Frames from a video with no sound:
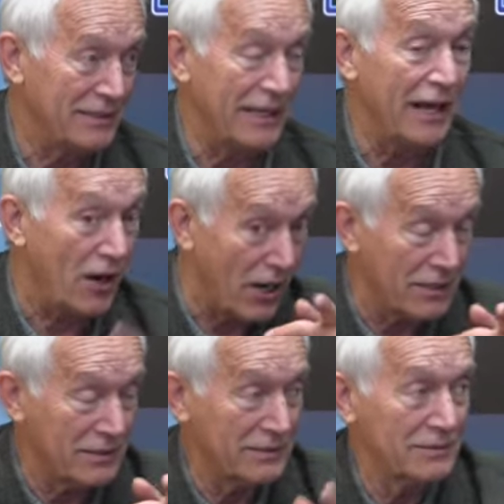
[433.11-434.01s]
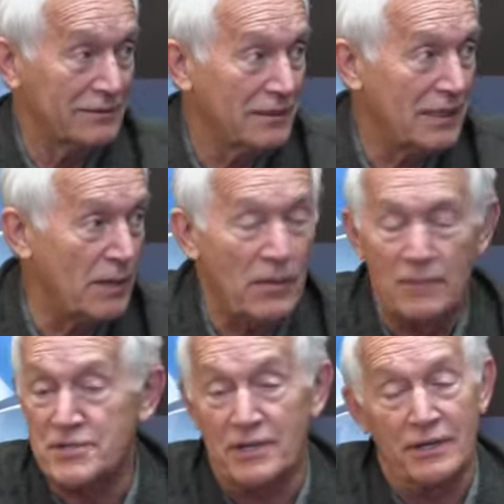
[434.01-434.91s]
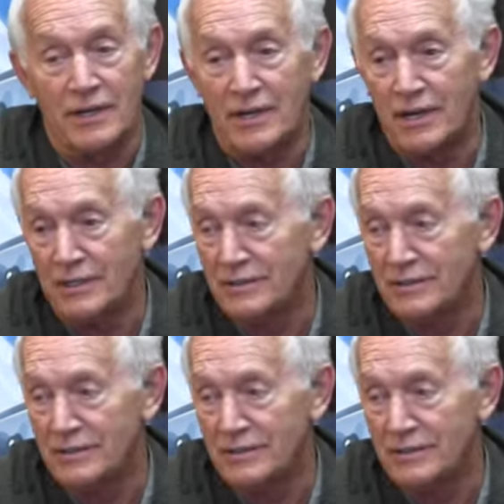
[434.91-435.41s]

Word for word: They are. I'm, I'm certain of that.